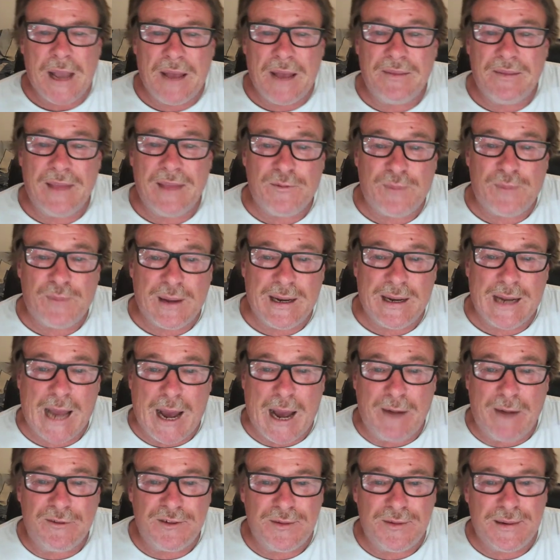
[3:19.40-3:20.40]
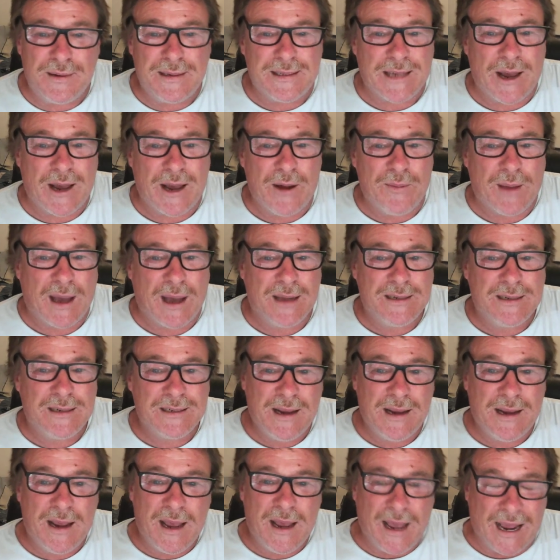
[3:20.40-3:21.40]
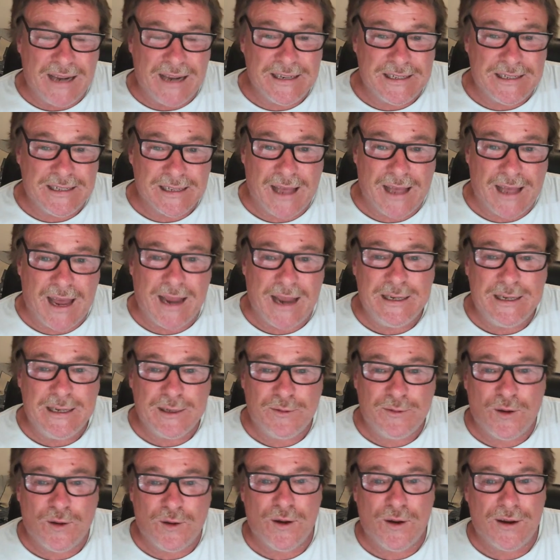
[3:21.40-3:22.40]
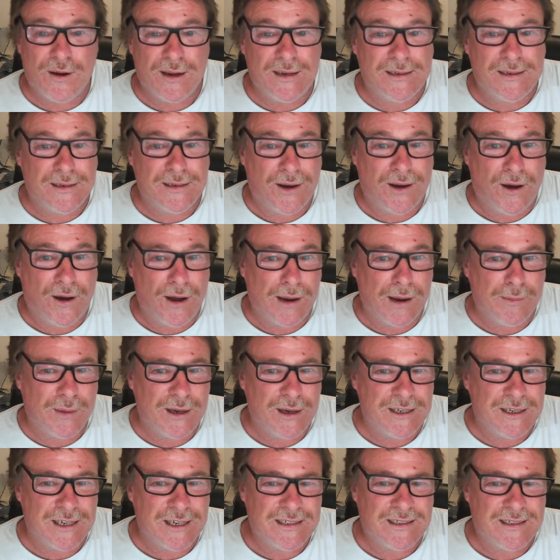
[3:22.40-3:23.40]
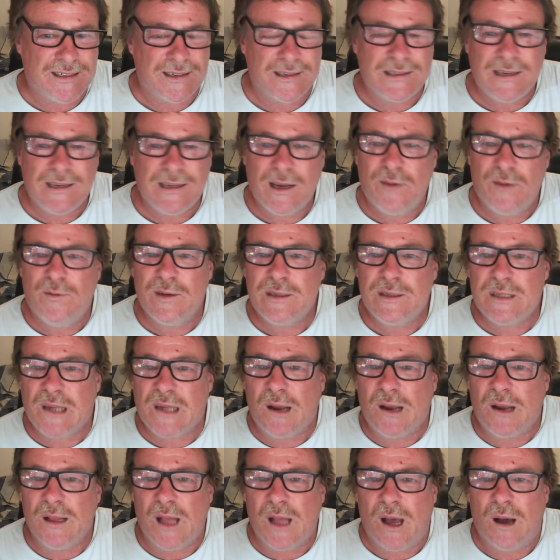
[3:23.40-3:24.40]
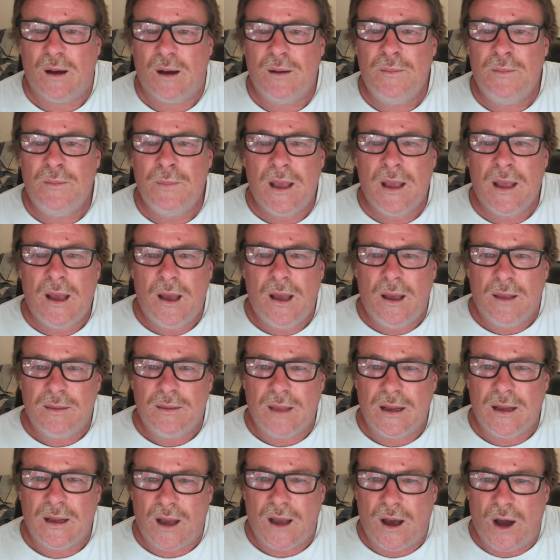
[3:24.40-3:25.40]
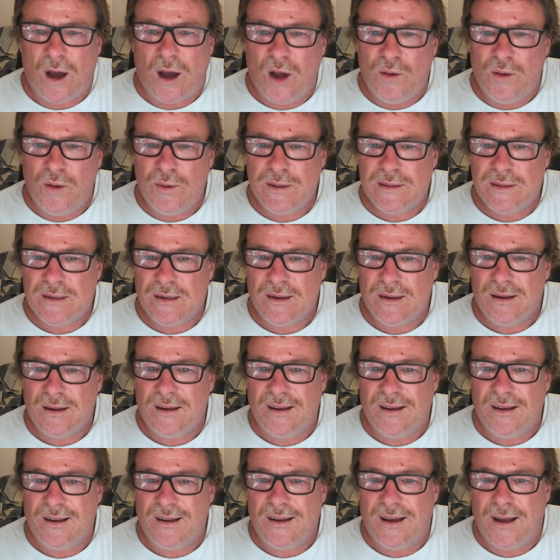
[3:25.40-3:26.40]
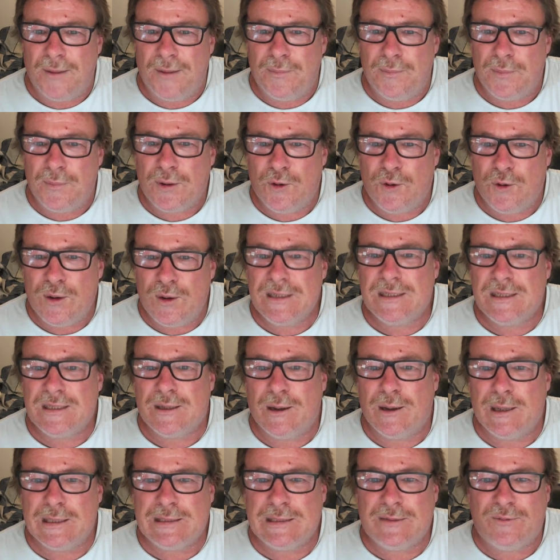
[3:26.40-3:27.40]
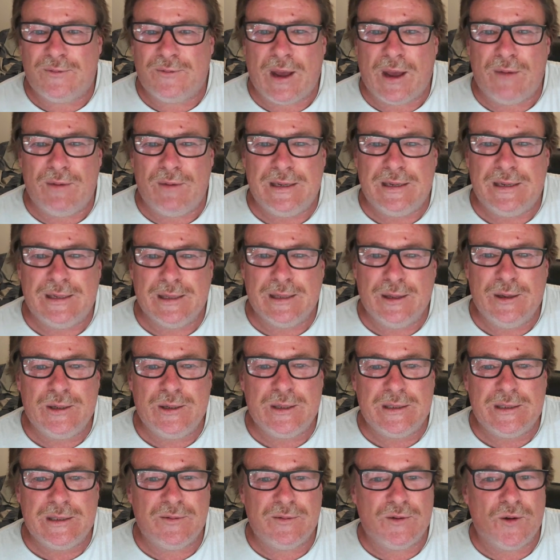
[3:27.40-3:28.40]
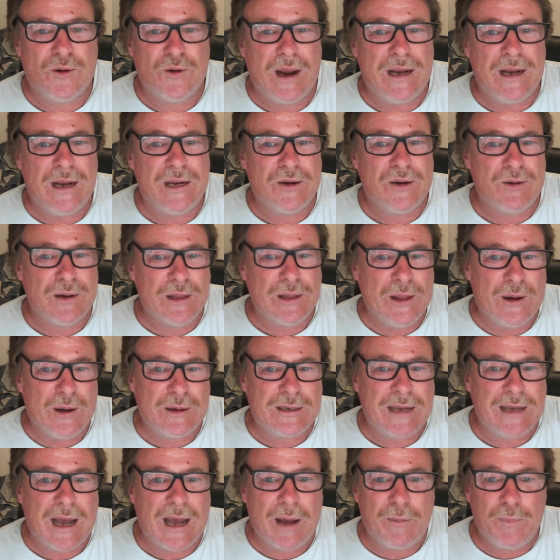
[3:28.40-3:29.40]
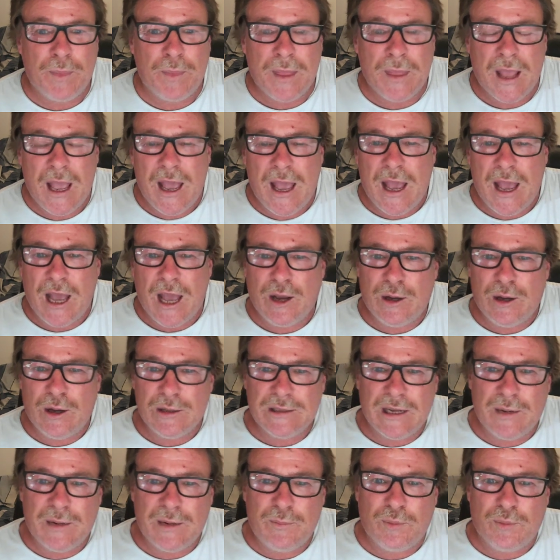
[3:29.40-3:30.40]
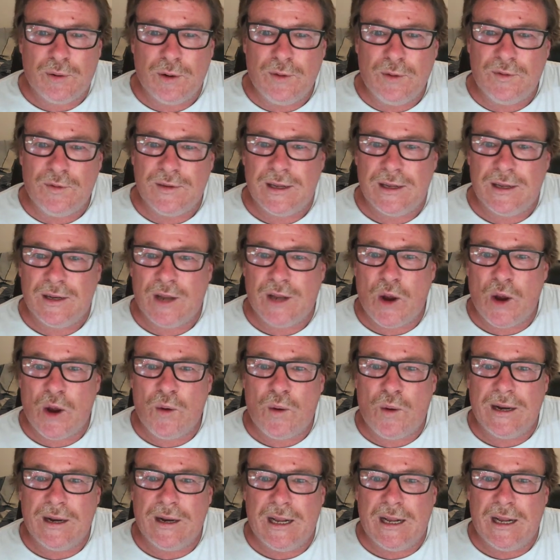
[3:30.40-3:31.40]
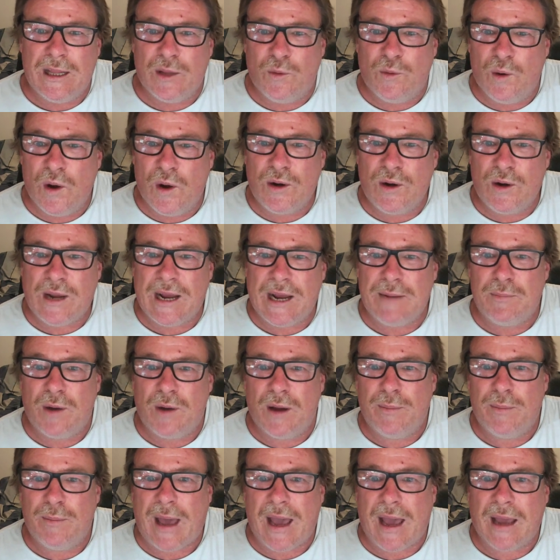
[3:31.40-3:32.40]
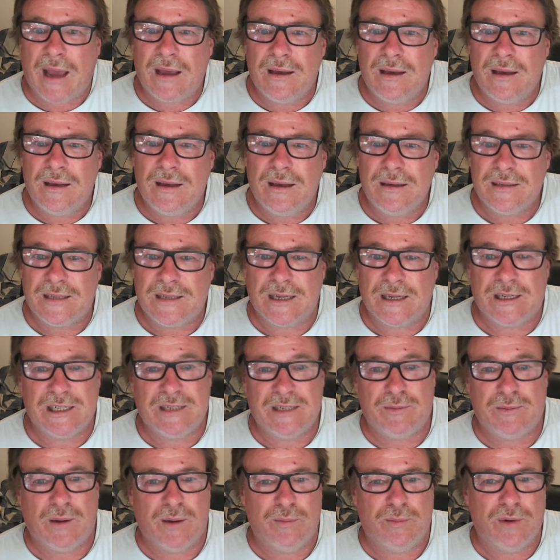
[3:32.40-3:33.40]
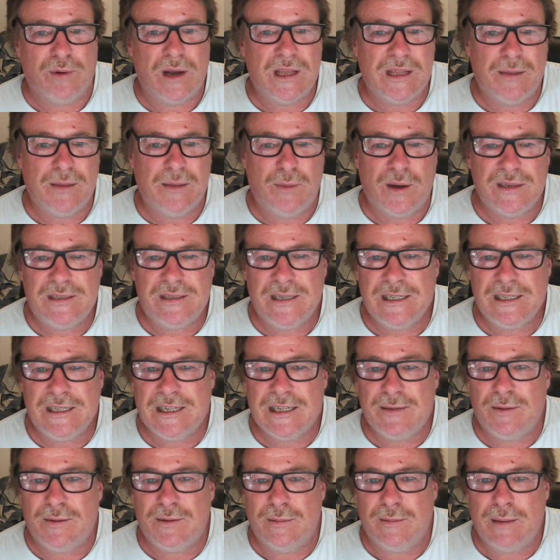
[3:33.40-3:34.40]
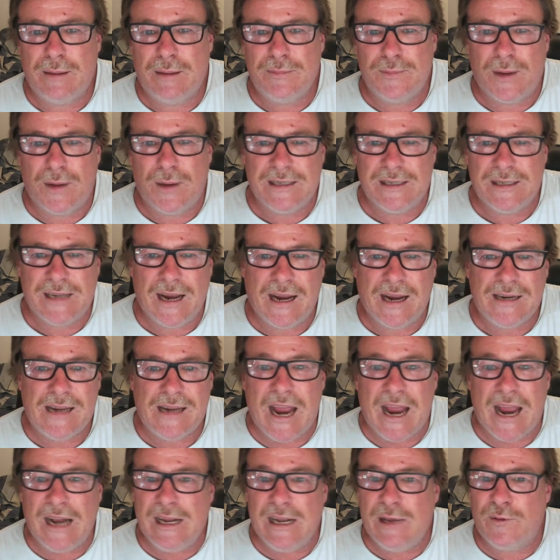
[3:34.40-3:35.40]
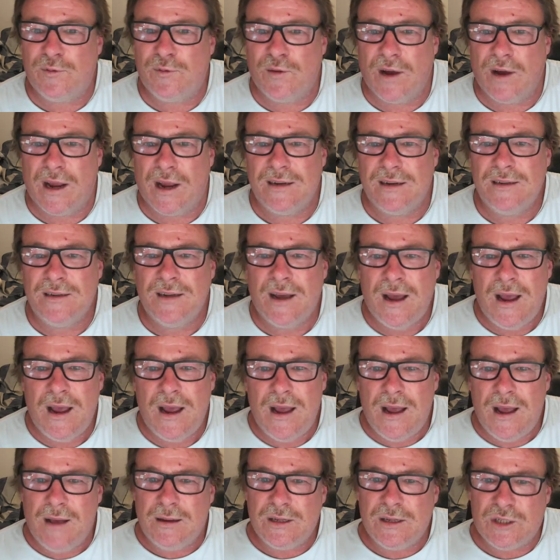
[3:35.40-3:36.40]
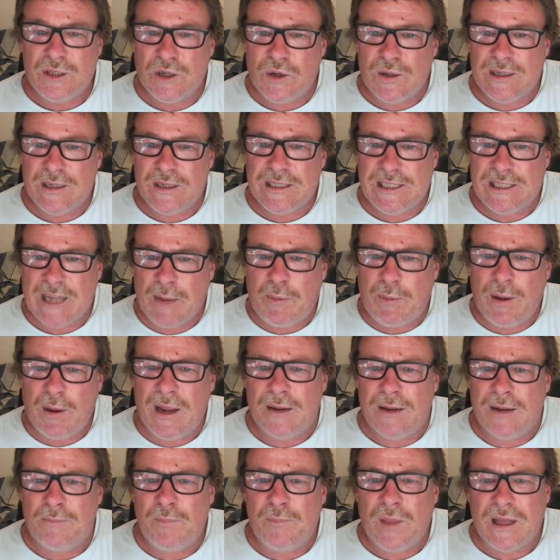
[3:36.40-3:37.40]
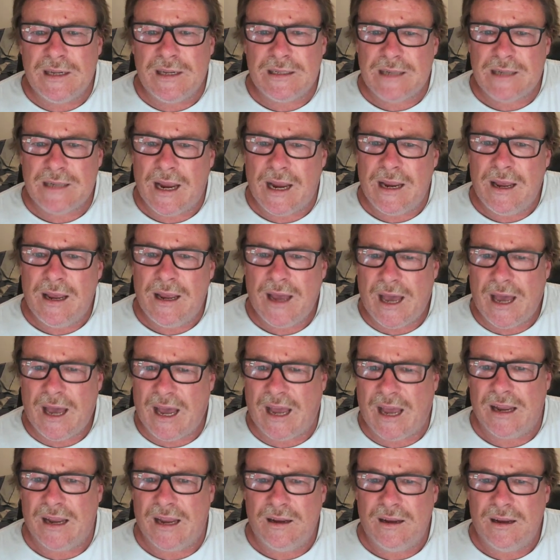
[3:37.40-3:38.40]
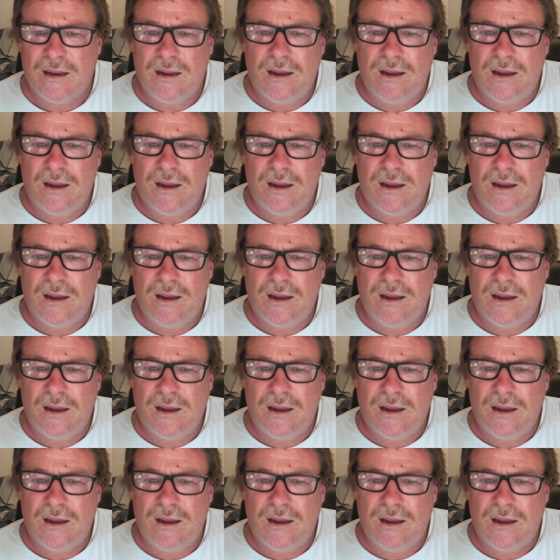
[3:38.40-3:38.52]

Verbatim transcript: and they've been after me so much and delaying, deferring, and denying my justice for so long that I was um, criticised for having delusions of grandeur and locked up. And because I'd proven that no one in the world had my back, such as my brother, my sister, my mum, my dad, any friend, to step in and say, hey,